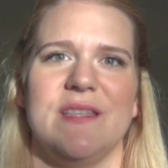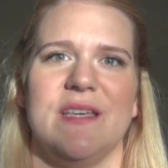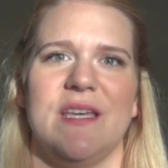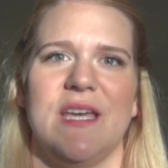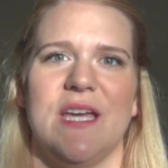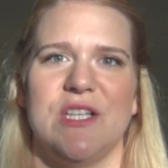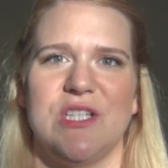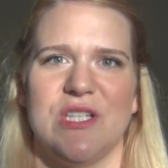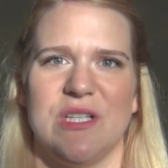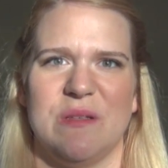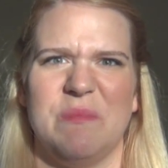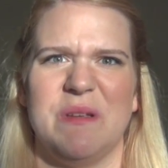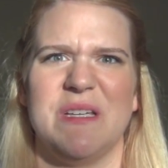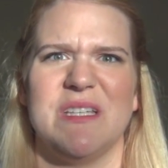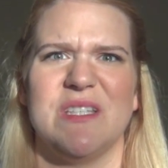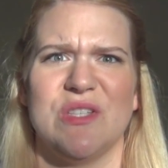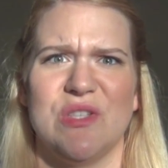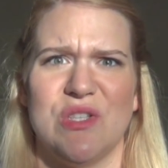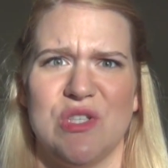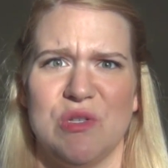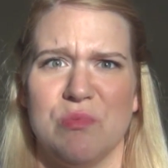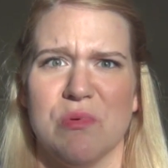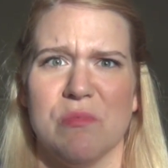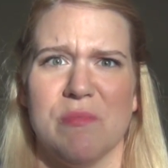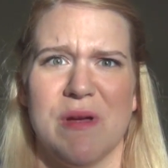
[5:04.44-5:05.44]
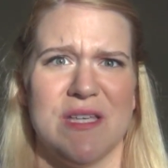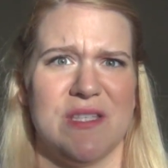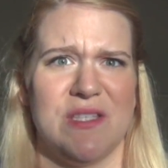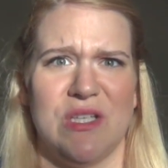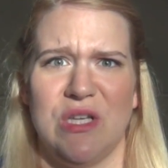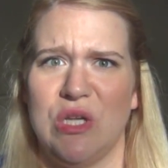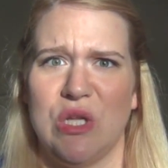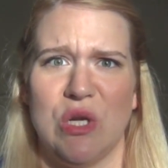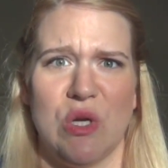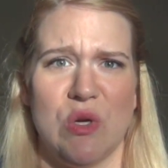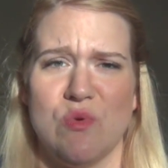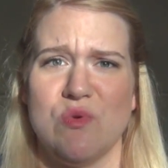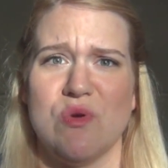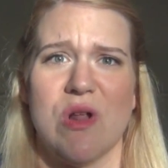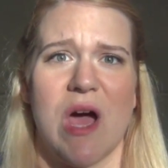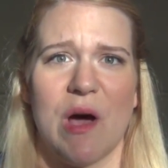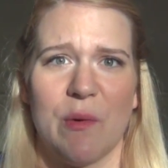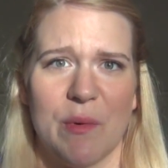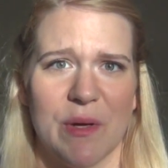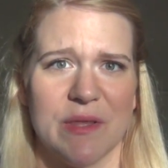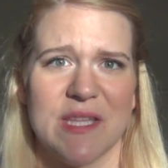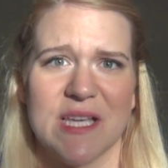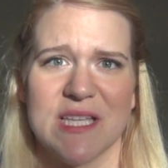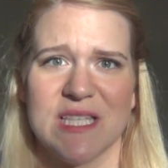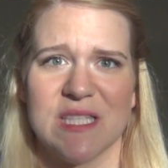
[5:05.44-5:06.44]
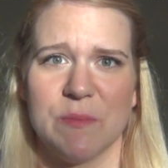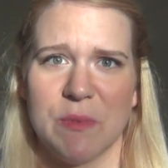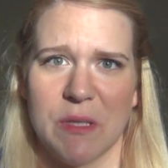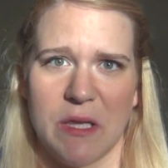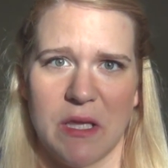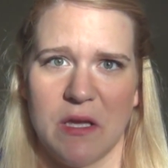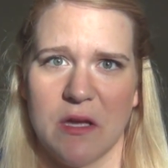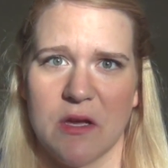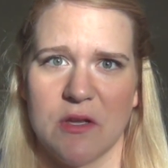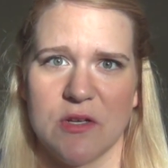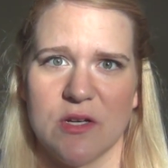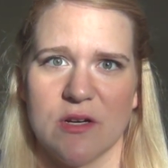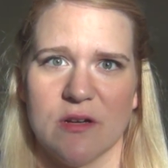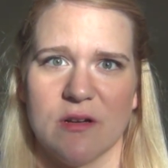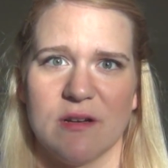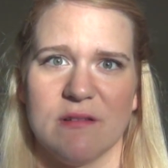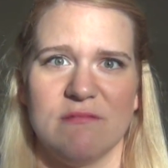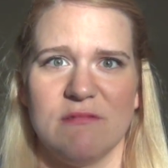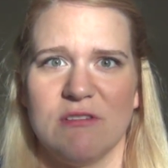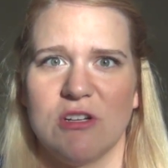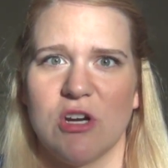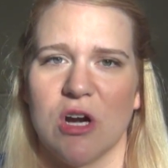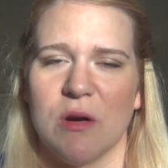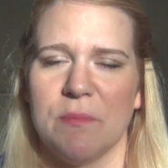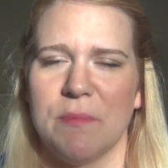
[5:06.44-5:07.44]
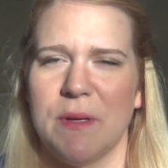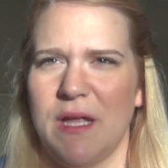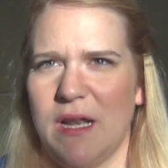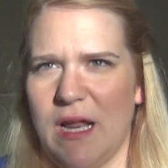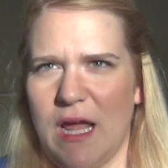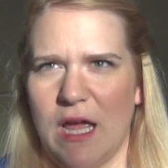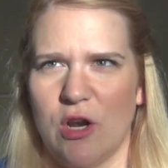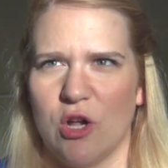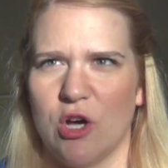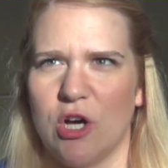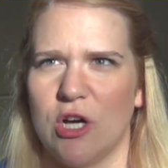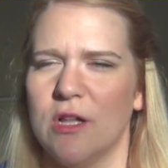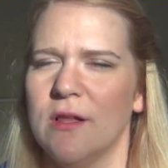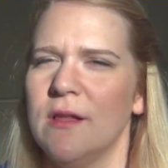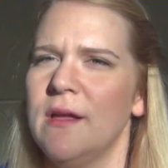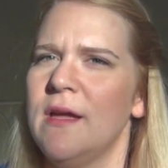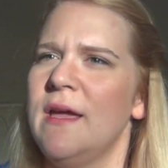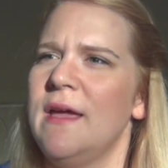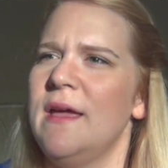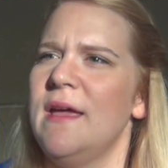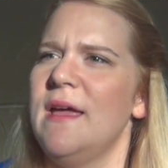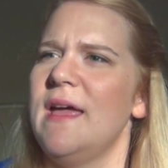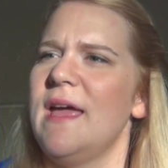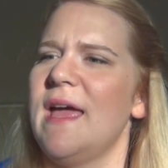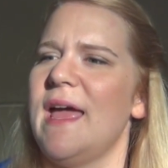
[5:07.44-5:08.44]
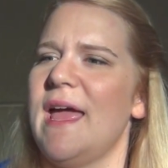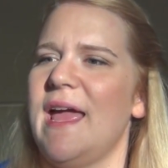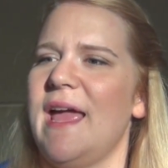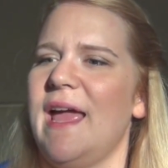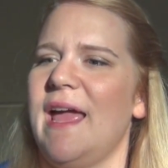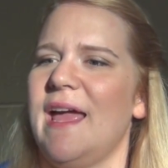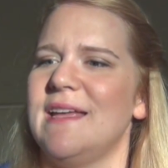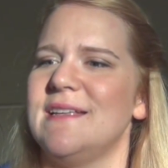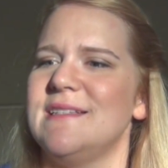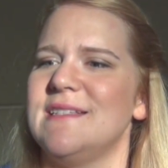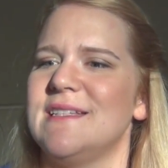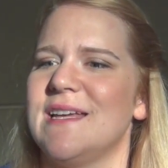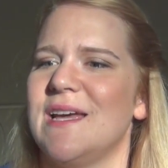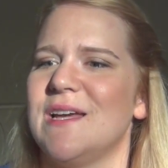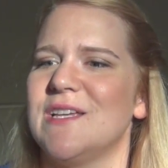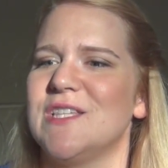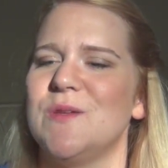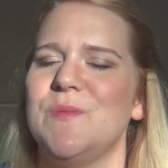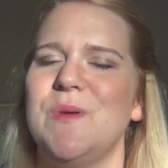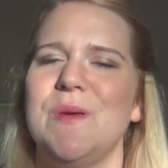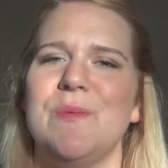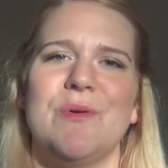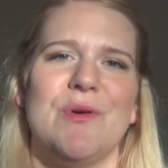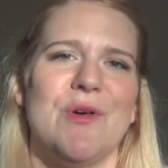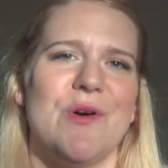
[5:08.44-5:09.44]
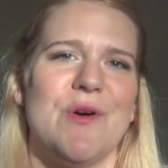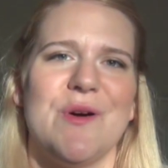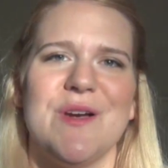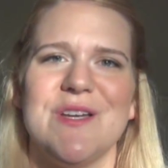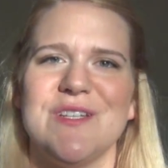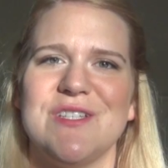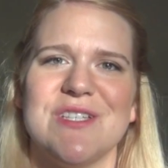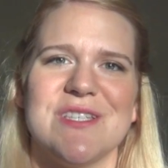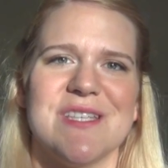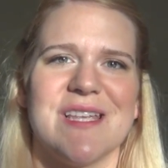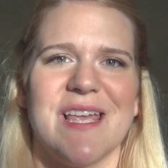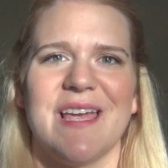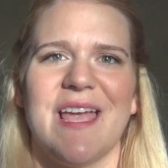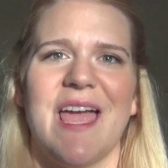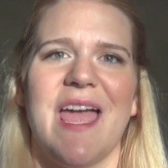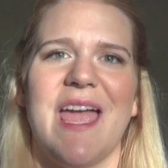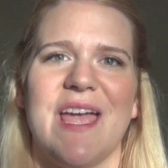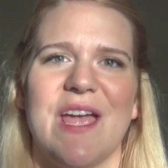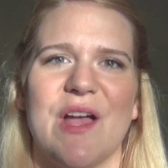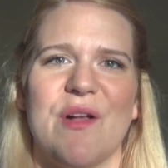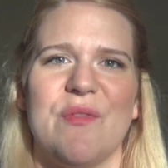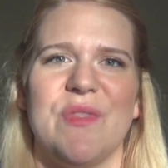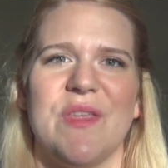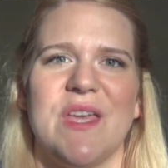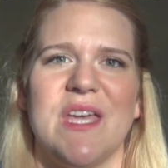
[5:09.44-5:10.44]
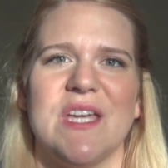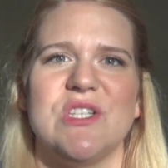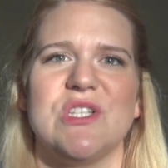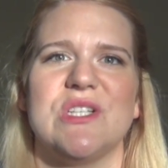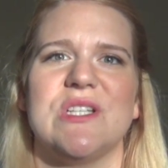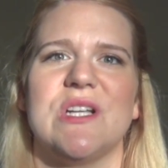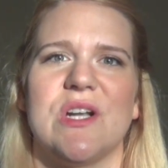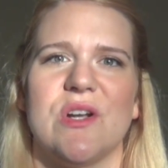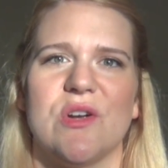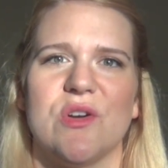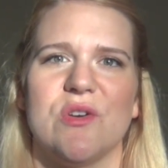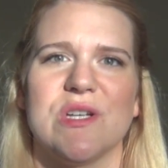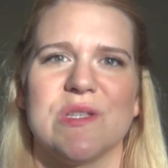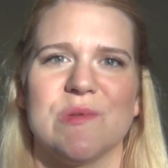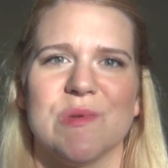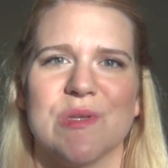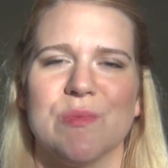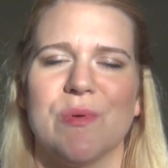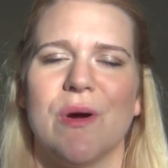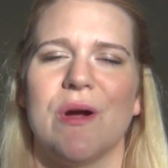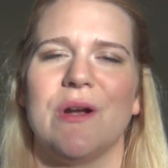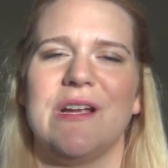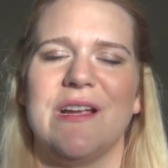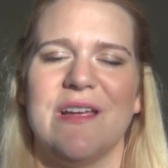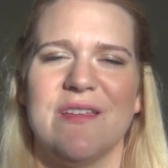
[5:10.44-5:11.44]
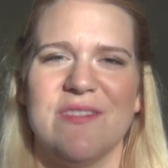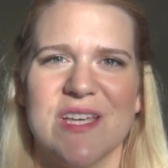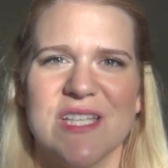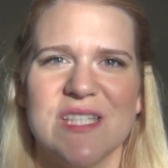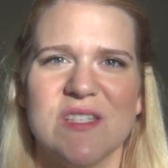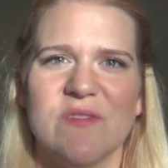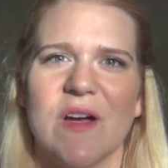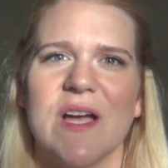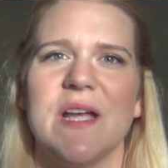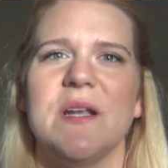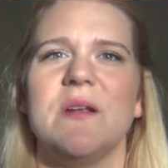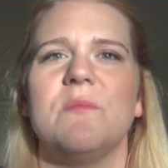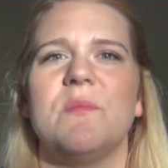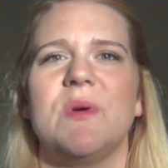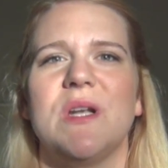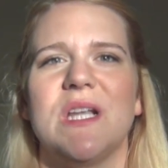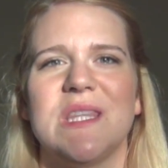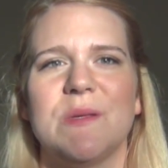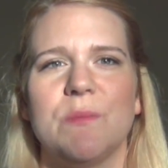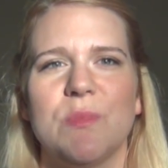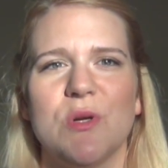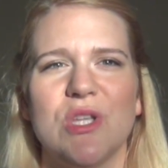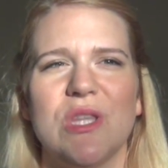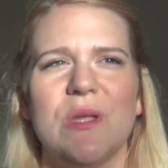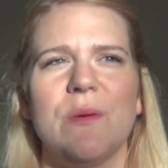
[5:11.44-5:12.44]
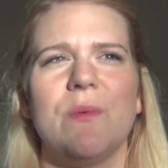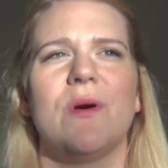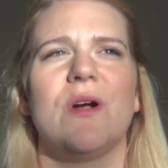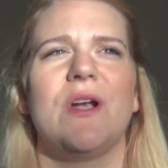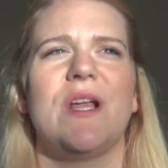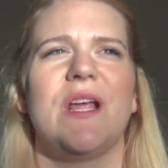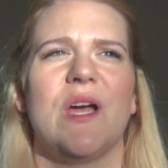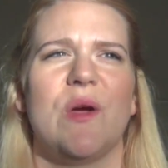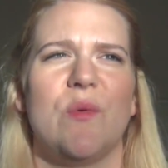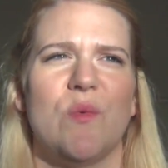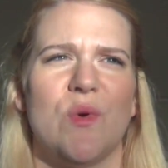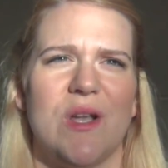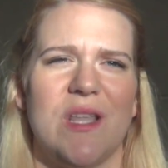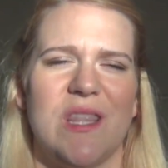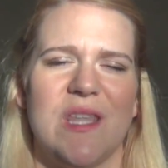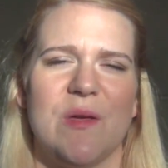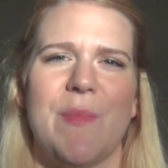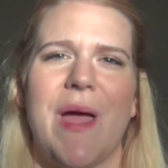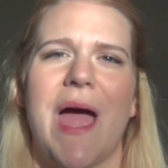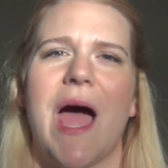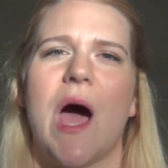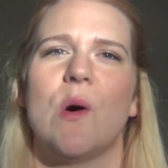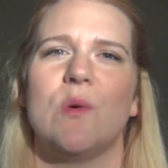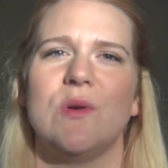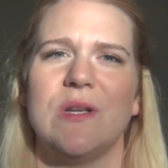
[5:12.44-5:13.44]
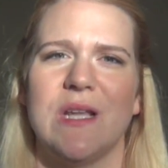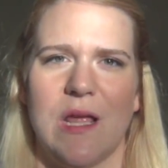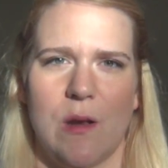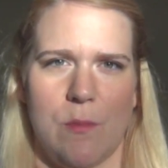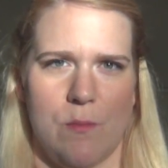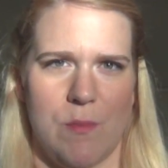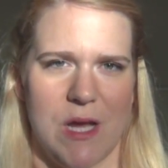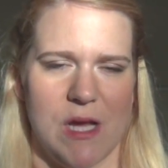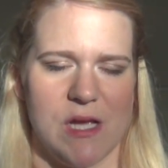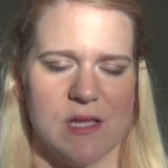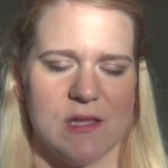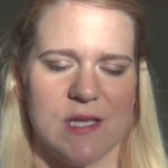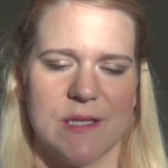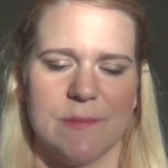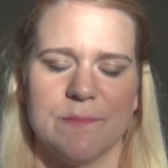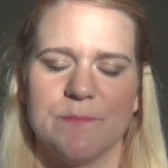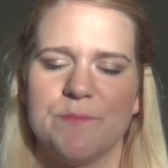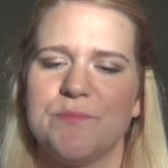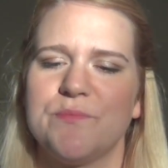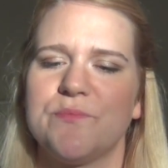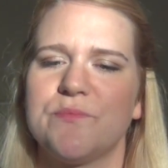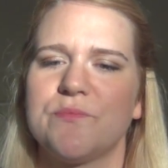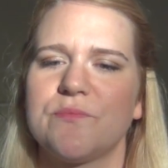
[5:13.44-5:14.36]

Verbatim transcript: in the kitchen because it's super messy. You do not want that spilling on your carpet at all. And so people always just like hang out in the kitchen at our Christmas party, and that's fine. But at the birthday party, I wanted them out and mingling.